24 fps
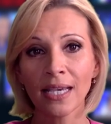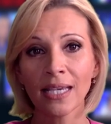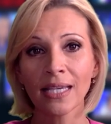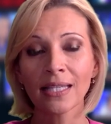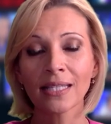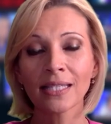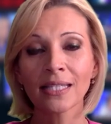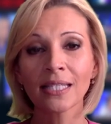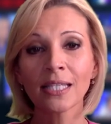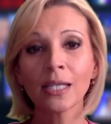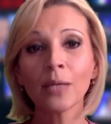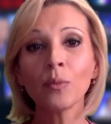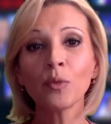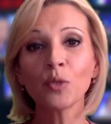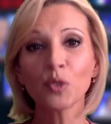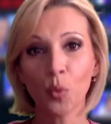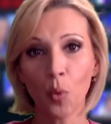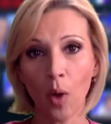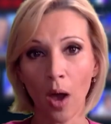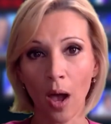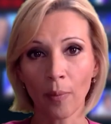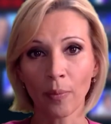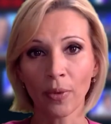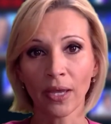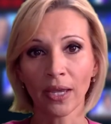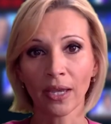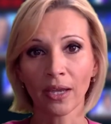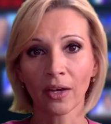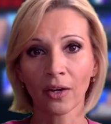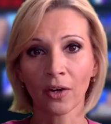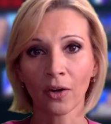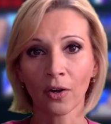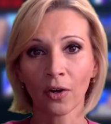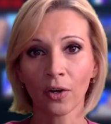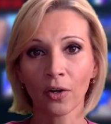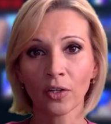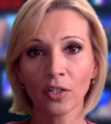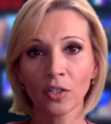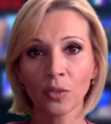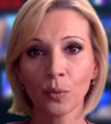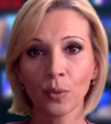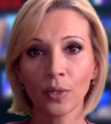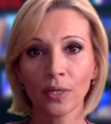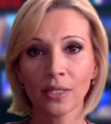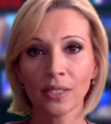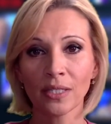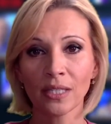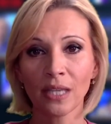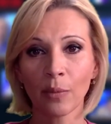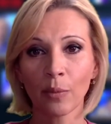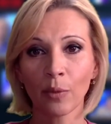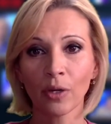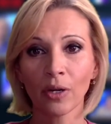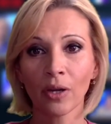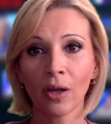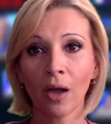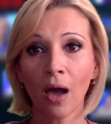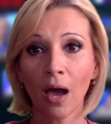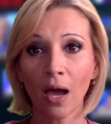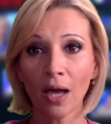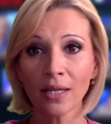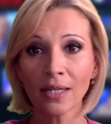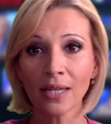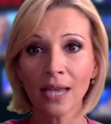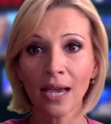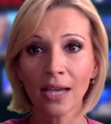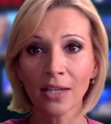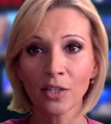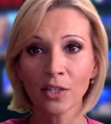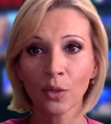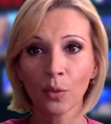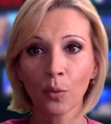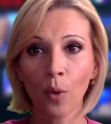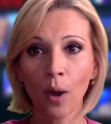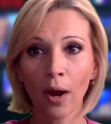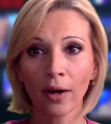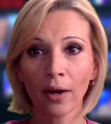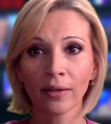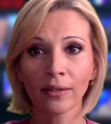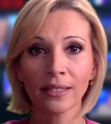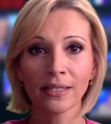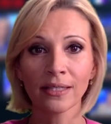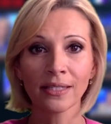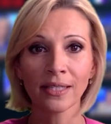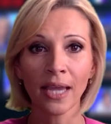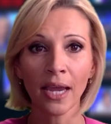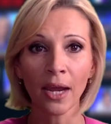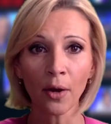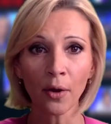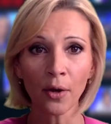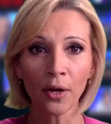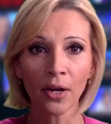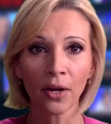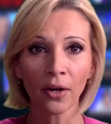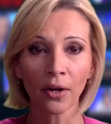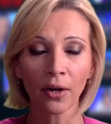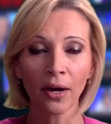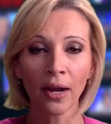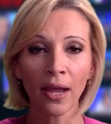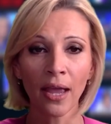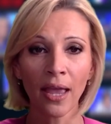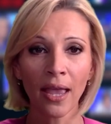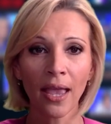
SIM swapping occurs when someone contacts your wireless carrier